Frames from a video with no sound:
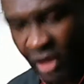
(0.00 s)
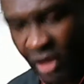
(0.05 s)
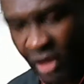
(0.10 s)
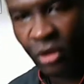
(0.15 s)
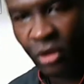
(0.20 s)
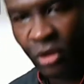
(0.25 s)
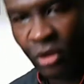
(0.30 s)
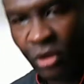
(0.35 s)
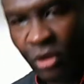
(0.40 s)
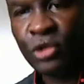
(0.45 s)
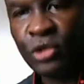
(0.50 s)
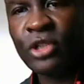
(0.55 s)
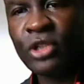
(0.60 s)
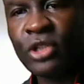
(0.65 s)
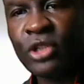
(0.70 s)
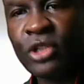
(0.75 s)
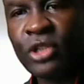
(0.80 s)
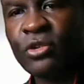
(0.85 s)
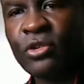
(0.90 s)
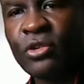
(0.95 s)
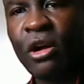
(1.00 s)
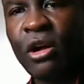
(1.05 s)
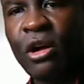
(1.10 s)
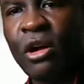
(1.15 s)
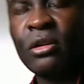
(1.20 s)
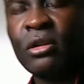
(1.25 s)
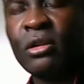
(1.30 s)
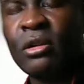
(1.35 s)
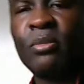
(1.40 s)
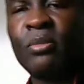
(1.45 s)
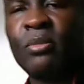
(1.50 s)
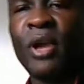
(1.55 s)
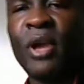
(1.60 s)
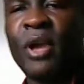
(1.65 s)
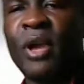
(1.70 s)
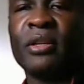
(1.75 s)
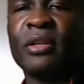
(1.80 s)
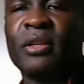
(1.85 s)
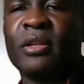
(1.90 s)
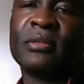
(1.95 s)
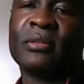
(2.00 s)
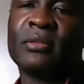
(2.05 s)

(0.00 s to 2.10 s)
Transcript: know that you are a strong brother.